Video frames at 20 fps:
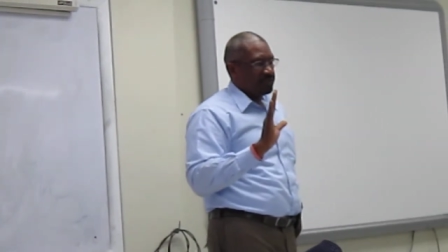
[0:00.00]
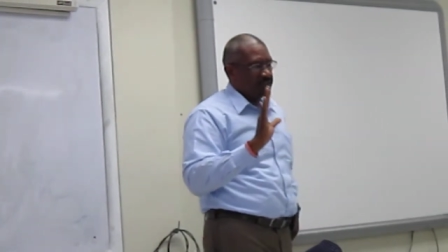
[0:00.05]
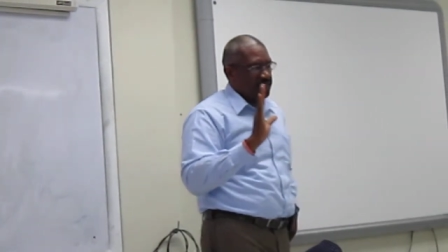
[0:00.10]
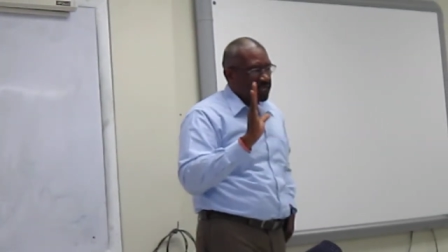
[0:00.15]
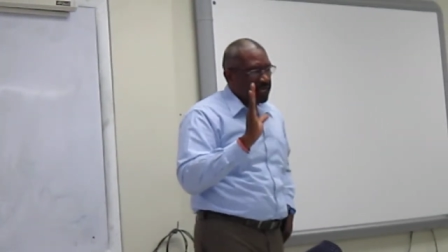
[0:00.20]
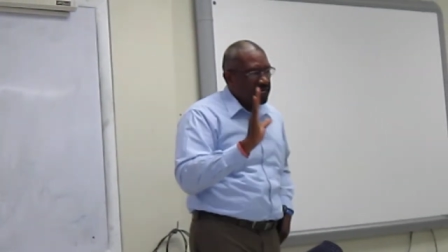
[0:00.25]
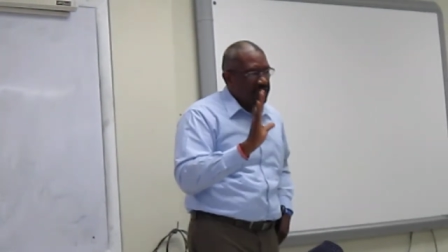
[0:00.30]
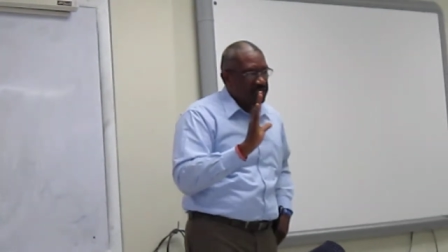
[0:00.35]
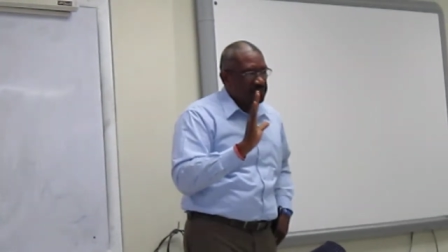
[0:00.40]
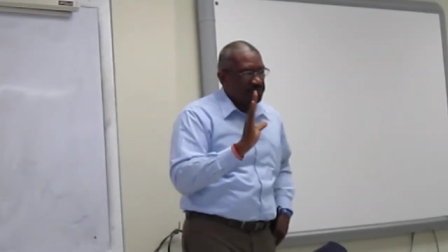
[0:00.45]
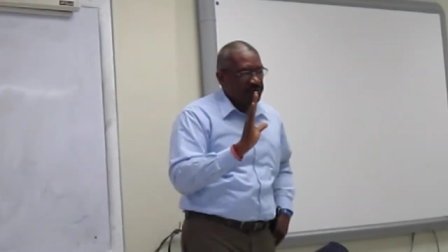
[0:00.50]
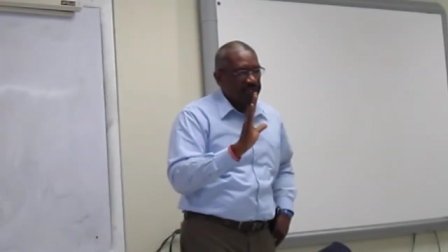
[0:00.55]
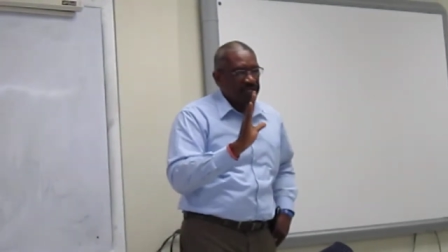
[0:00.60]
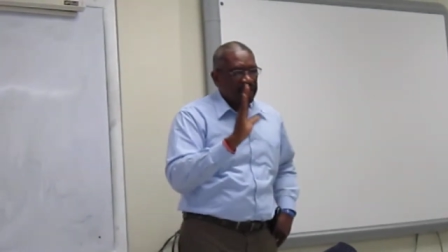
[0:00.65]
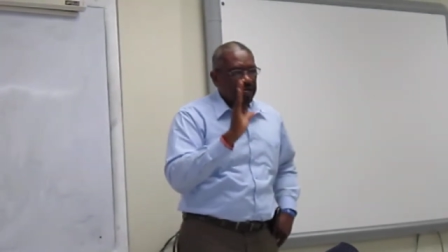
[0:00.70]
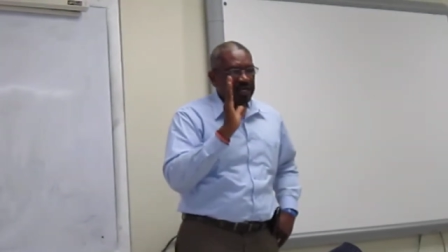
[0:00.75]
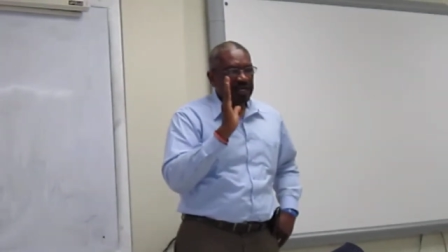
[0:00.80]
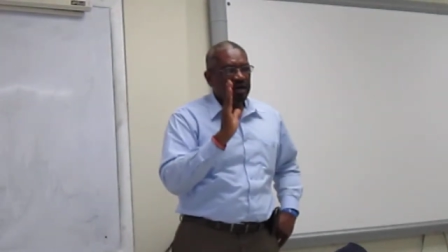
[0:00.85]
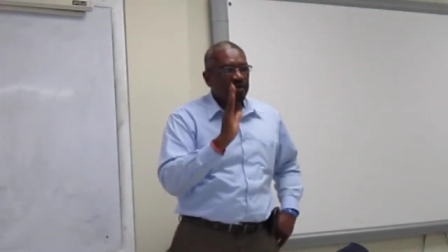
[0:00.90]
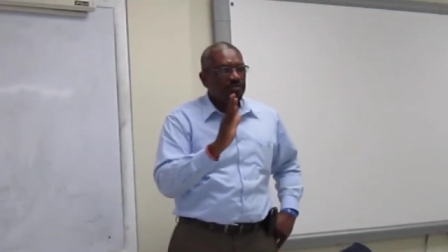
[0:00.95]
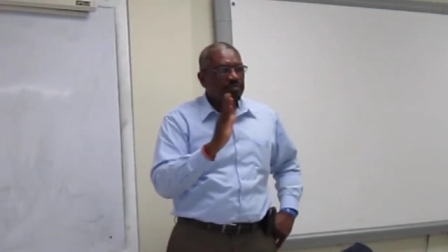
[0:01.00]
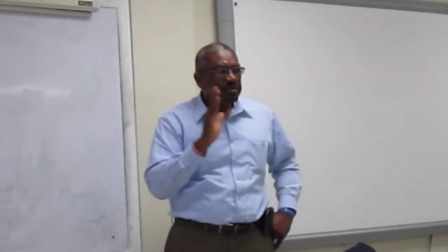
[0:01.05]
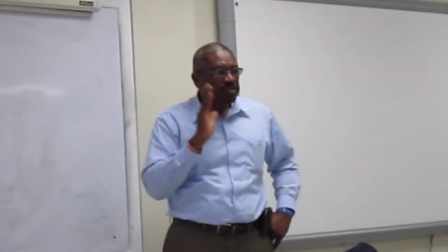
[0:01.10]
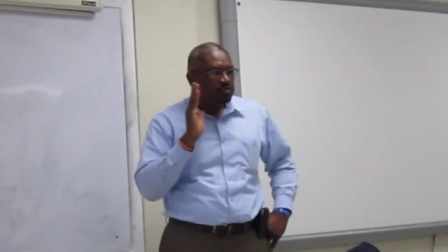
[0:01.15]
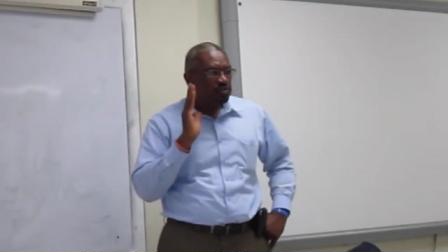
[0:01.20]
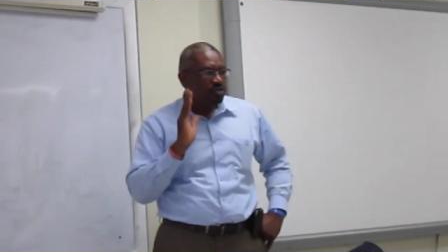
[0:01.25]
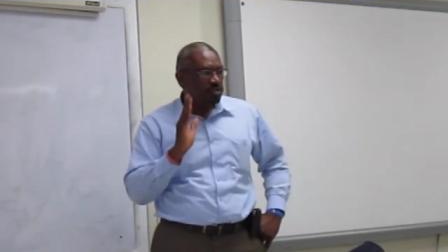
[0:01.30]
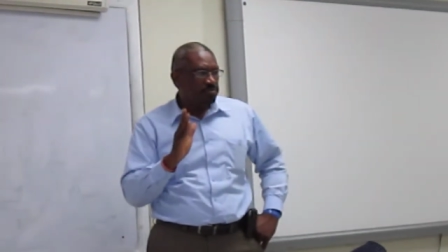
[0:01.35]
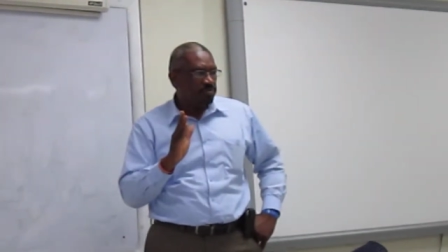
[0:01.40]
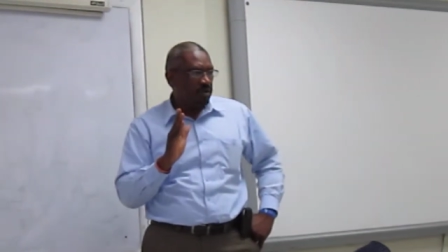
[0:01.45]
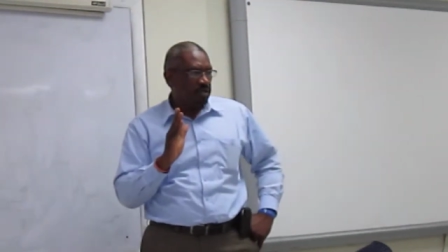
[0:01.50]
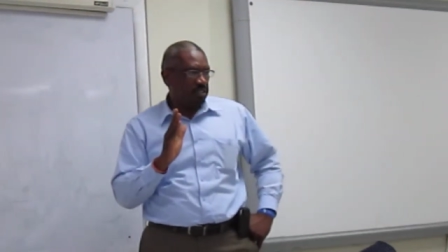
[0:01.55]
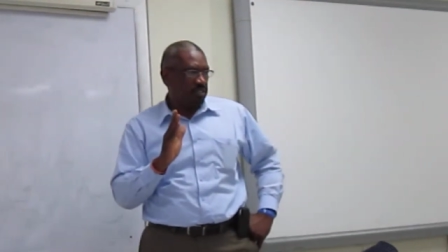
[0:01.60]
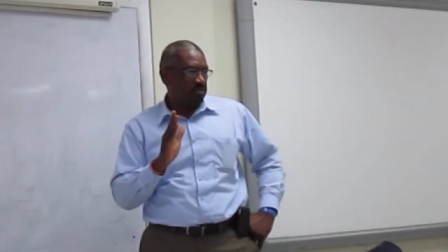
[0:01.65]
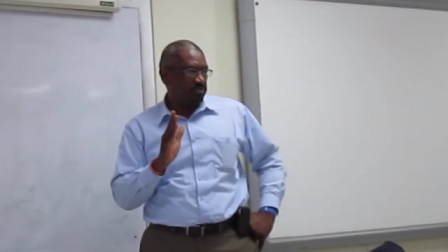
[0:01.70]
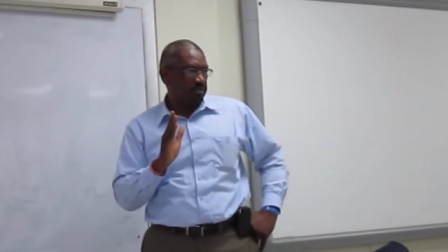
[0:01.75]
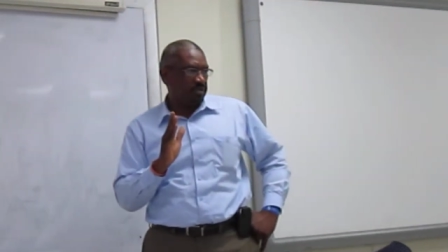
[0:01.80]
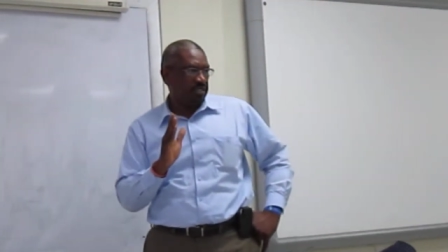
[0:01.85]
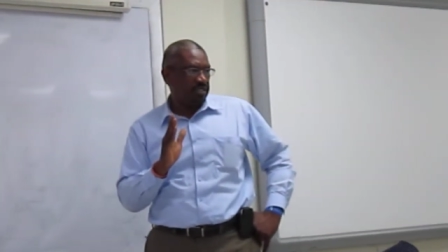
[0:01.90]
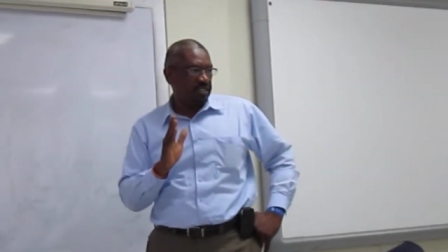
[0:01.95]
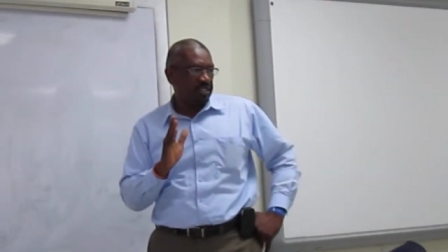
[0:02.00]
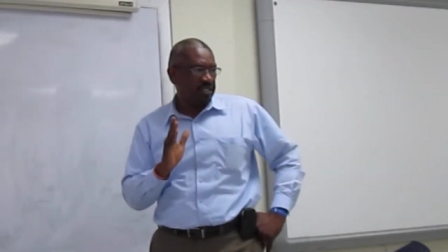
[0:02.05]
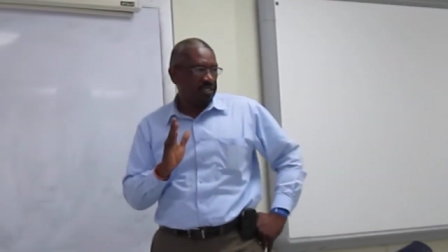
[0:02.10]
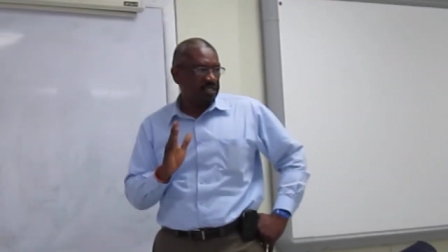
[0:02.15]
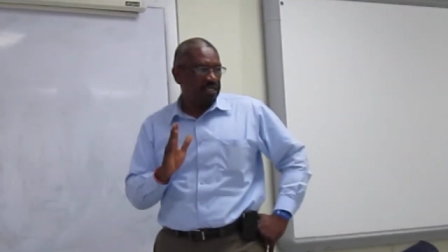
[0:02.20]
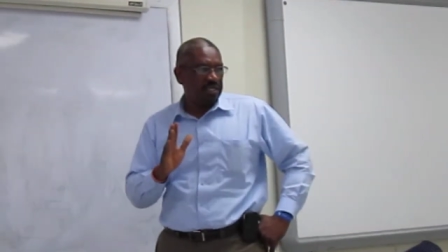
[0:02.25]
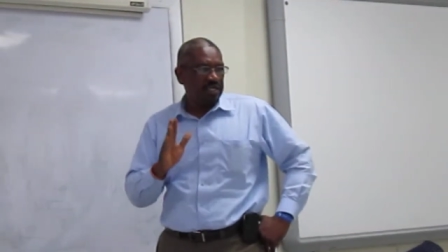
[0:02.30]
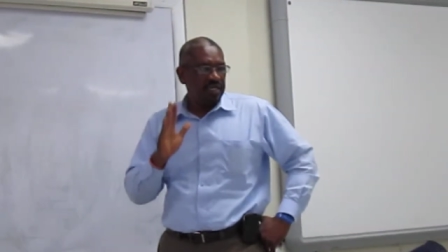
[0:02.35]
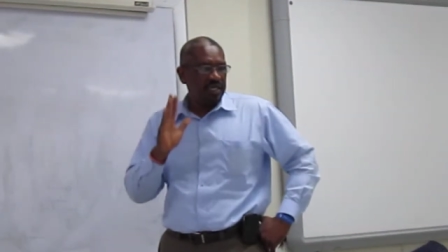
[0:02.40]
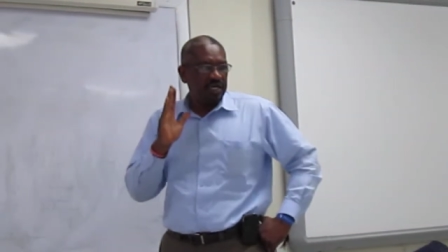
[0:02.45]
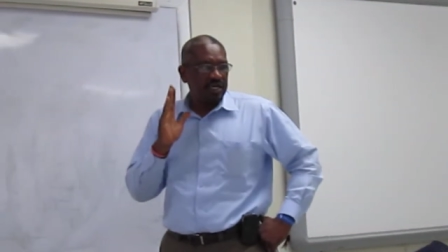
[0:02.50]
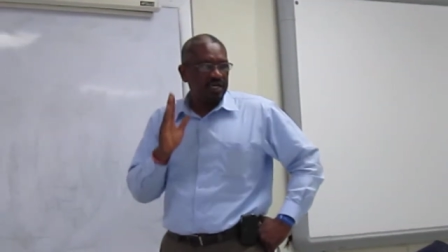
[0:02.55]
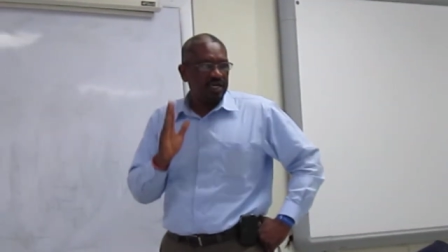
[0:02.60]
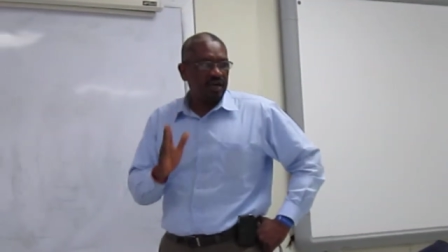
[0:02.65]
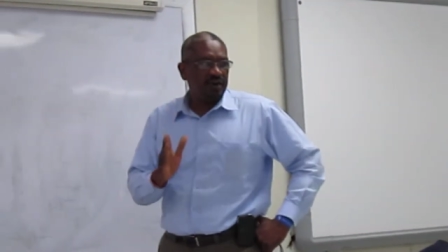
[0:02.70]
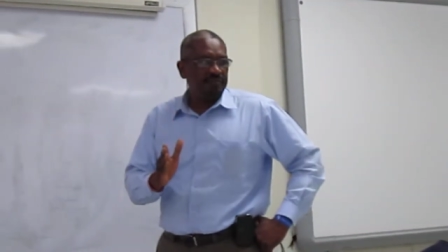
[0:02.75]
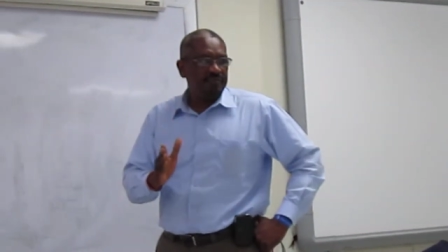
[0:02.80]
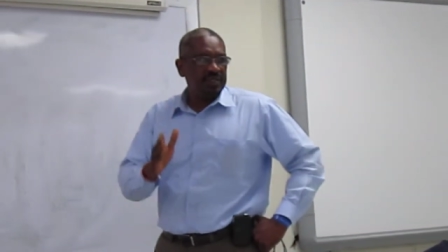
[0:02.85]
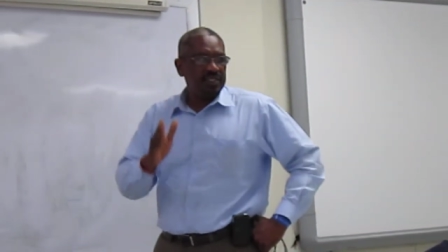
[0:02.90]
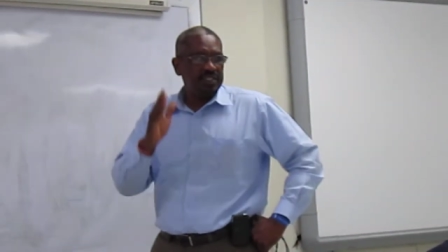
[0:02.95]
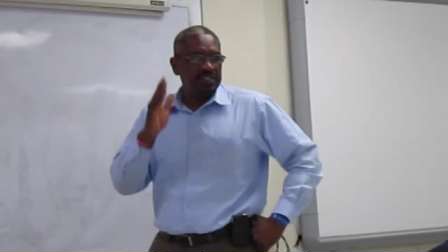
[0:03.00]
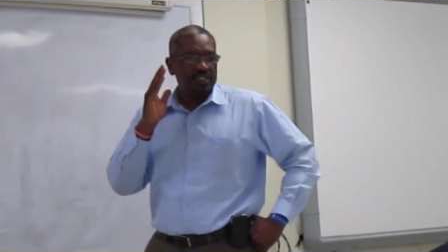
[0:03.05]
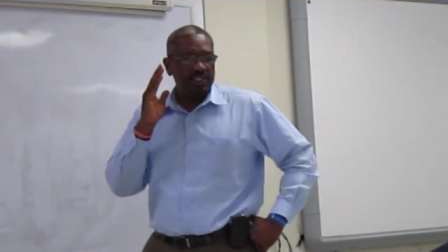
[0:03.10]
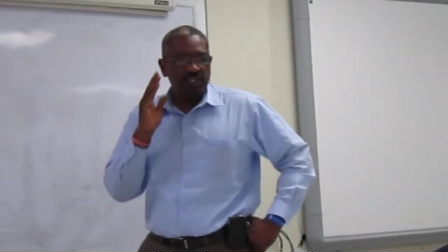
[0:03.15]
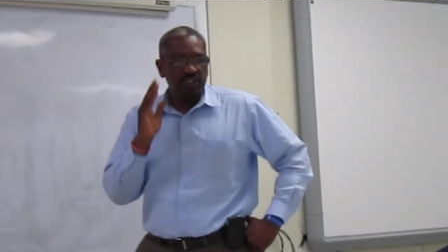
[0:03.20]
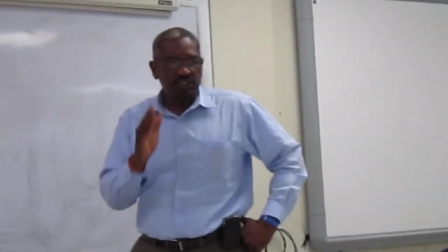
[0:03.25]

That is what the government's responsibility is. The government is to